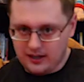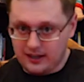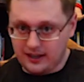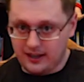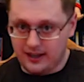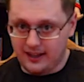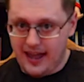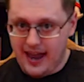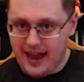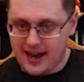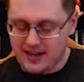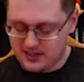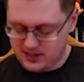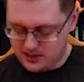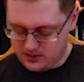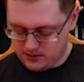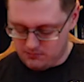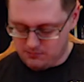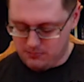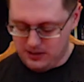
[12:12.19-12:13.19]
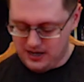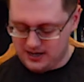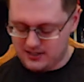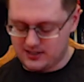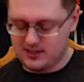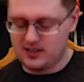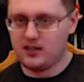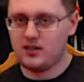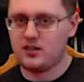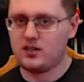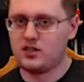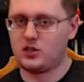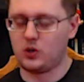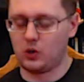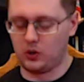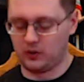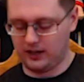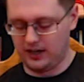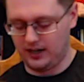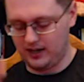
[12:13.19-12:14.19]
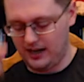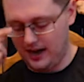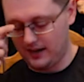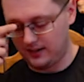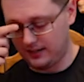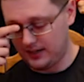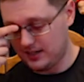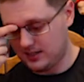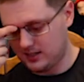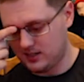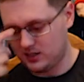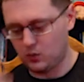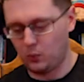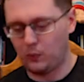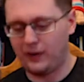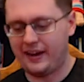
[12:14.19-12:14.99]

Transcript: Last, but certainly not least,